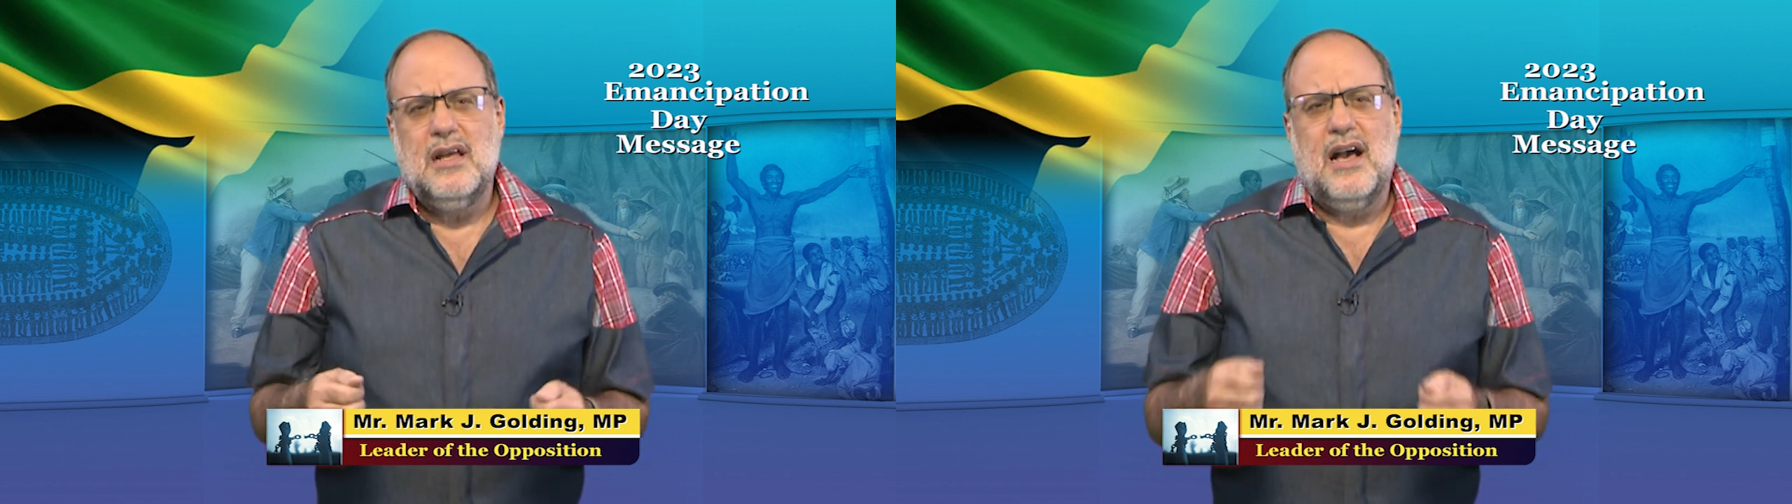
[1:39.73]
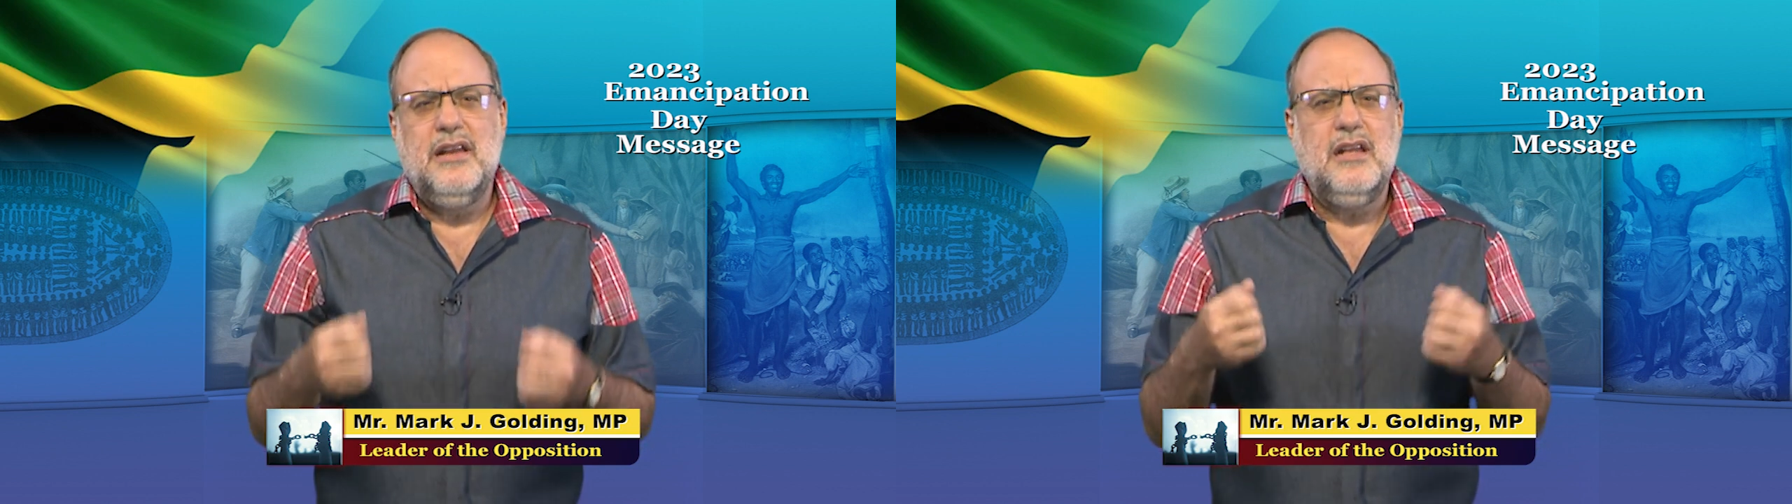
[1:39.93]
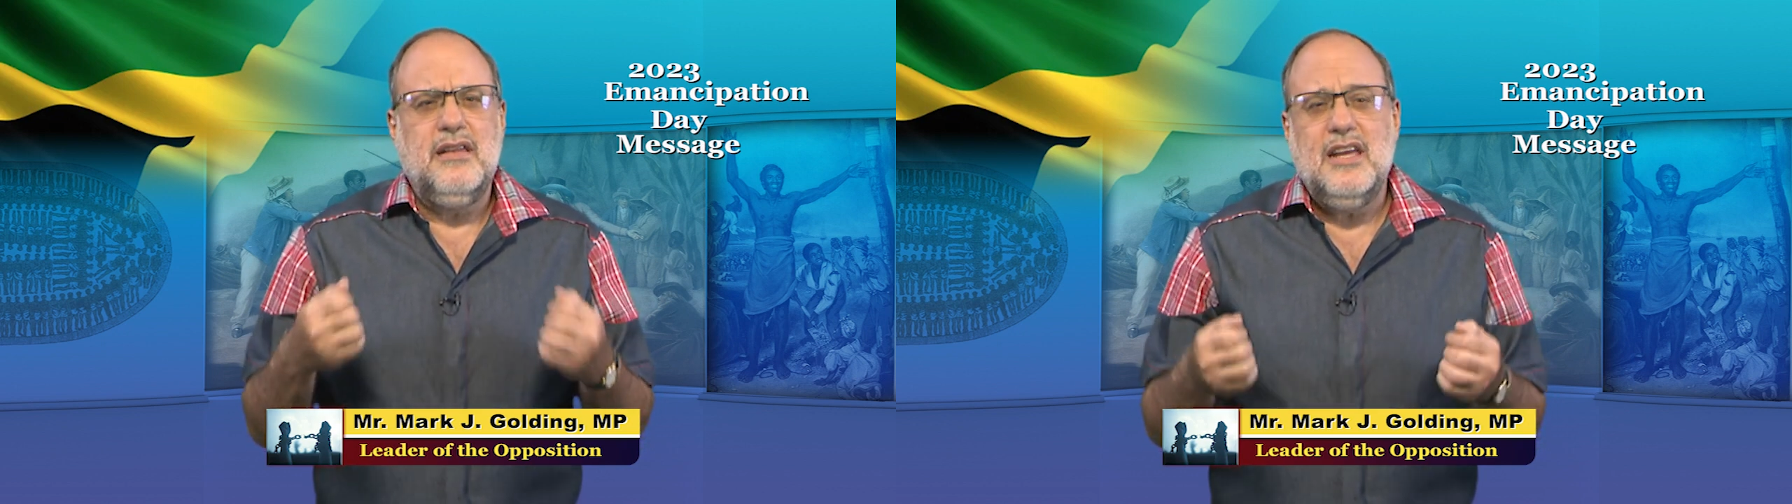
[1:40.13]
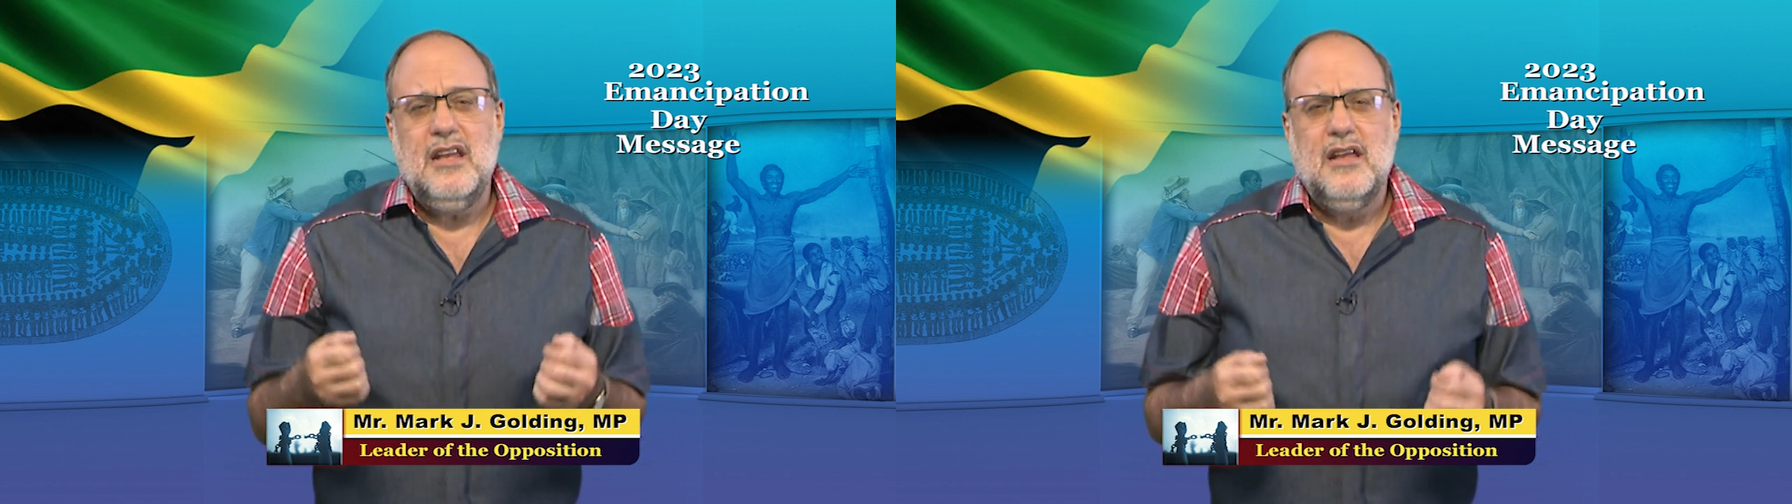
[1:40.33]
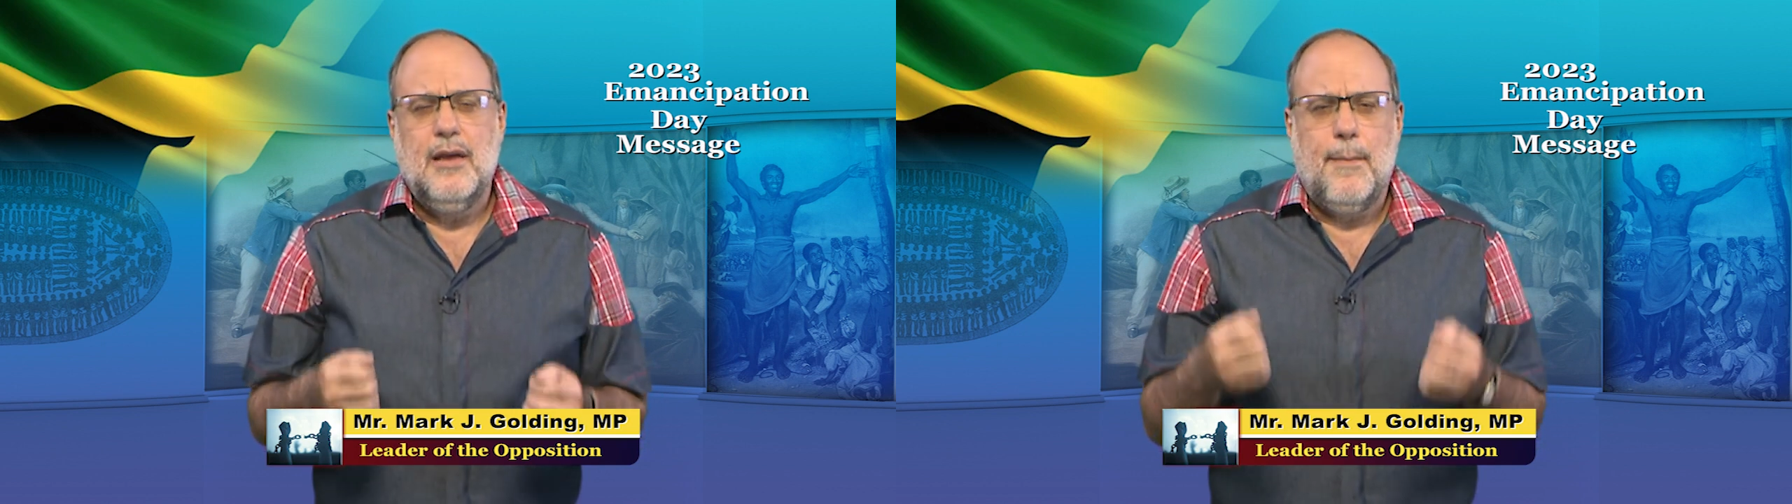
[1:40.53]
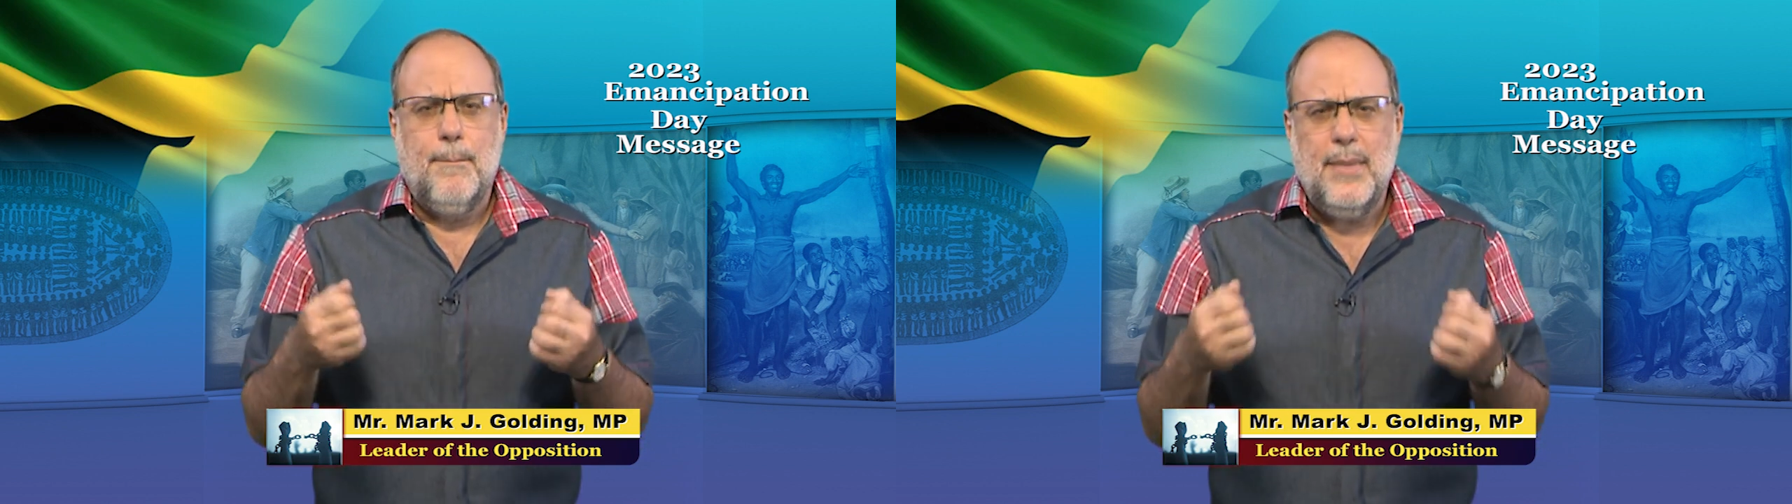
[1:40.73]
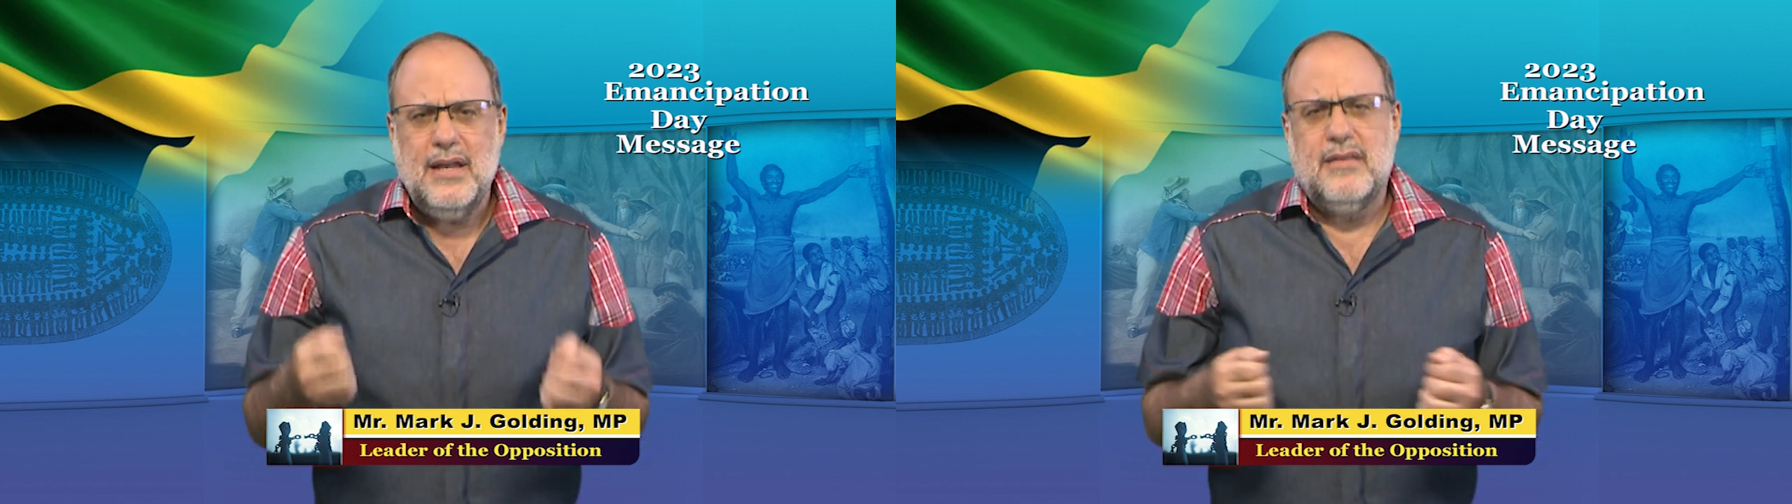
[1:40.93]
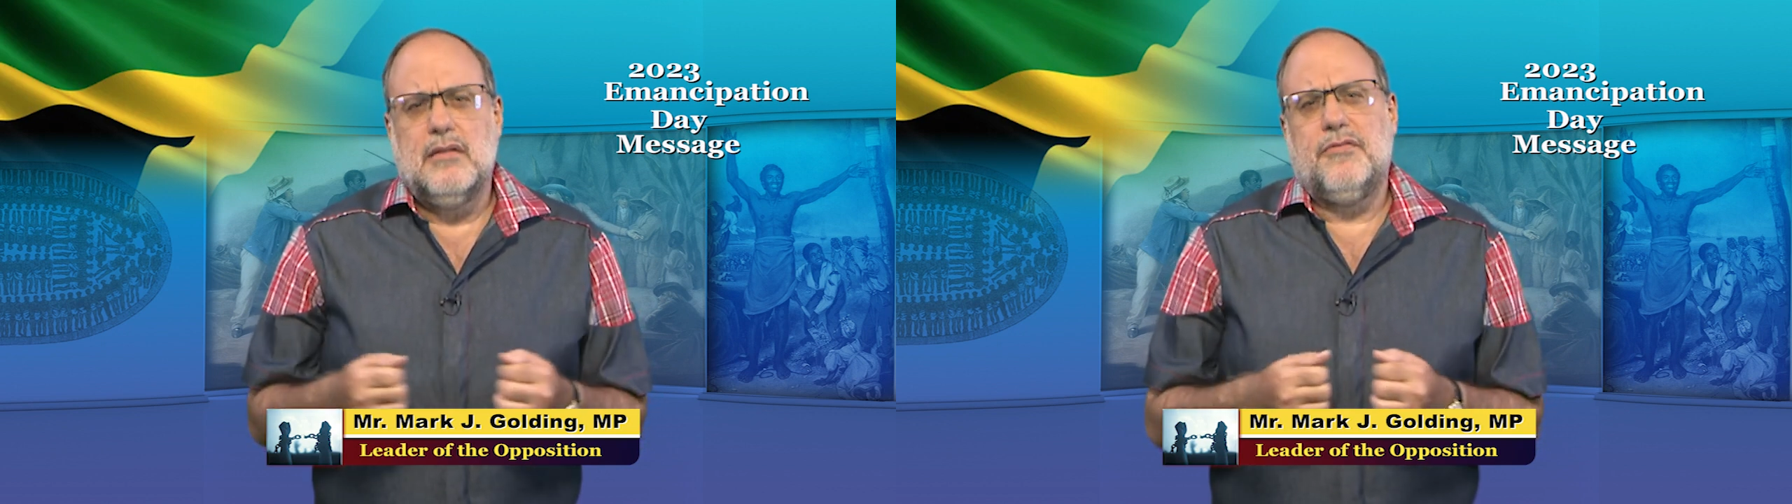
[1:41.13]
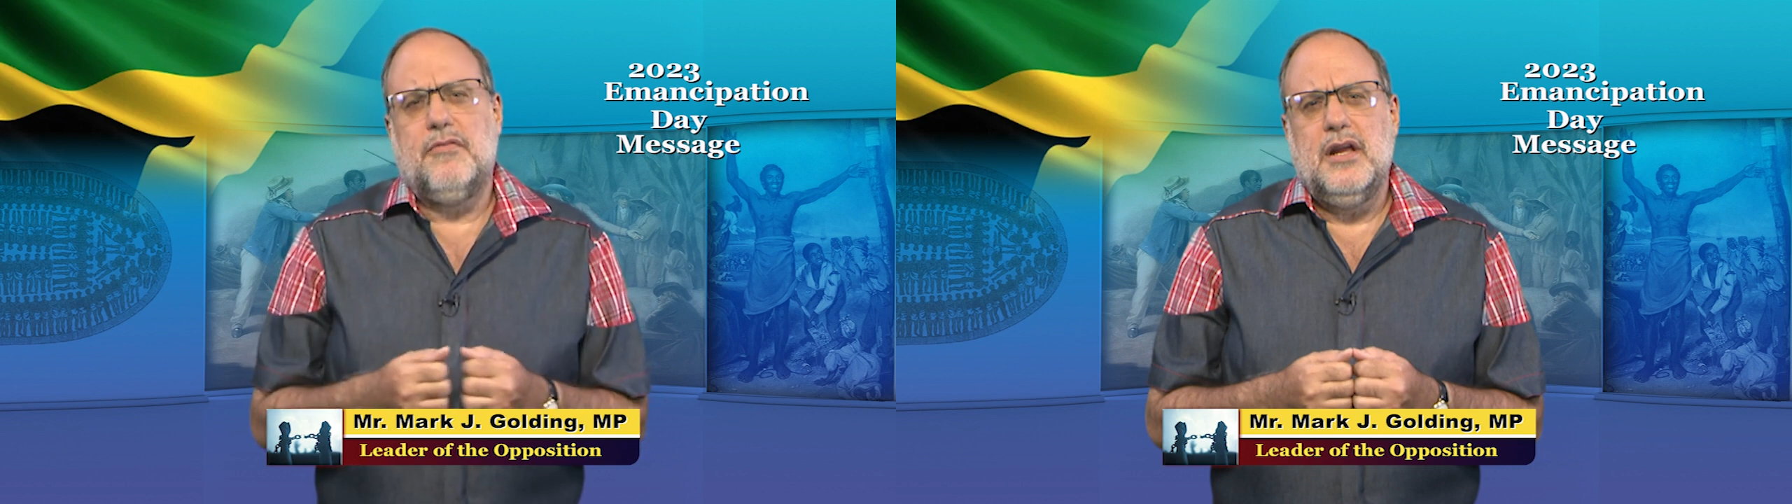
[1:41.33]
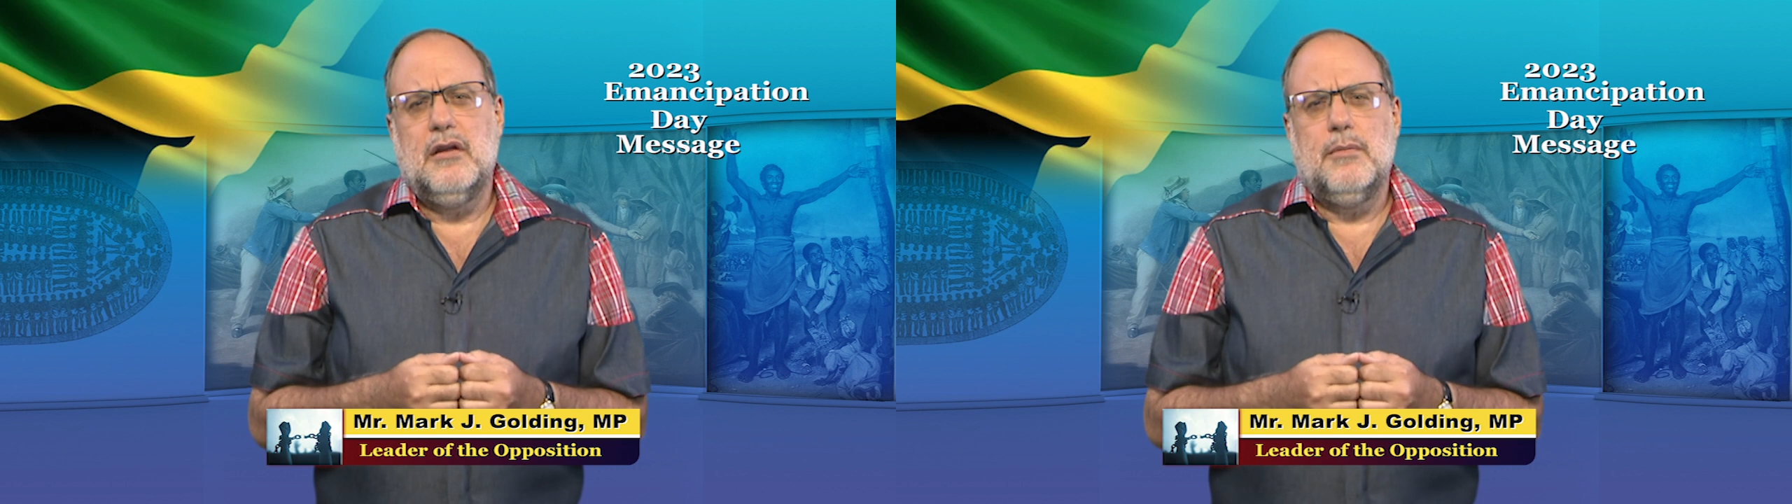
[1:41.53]
and indeed mental
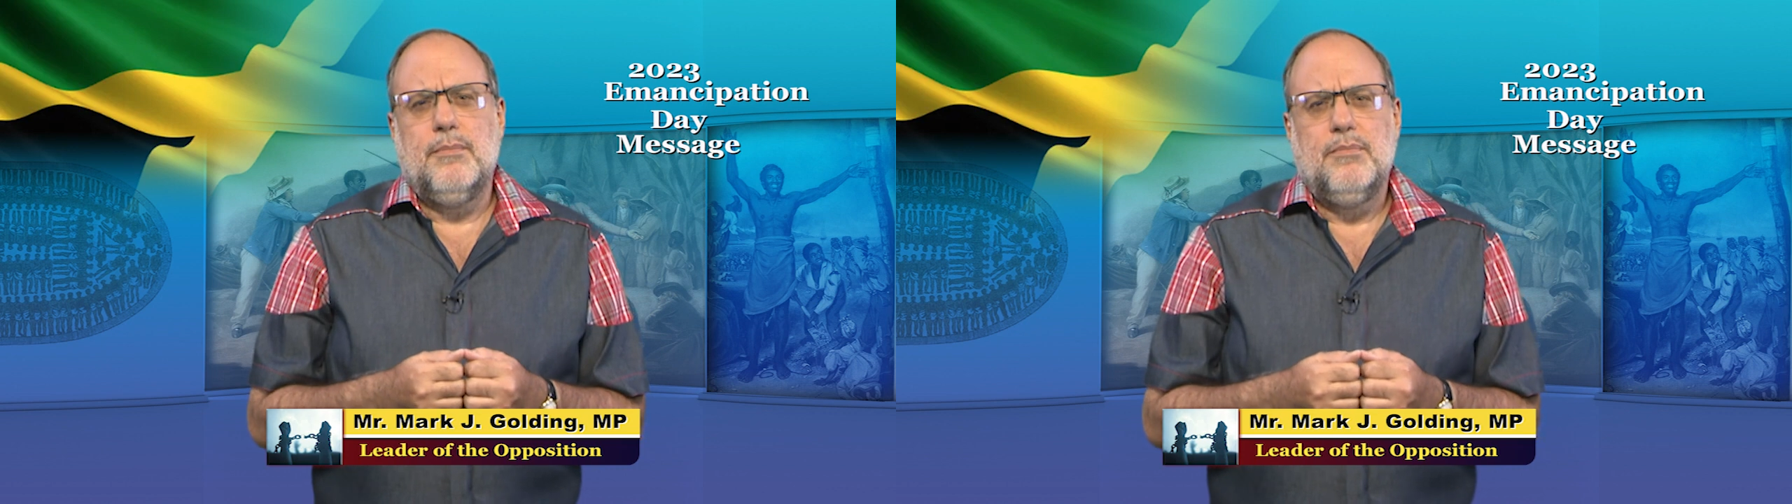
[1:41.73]
freedom.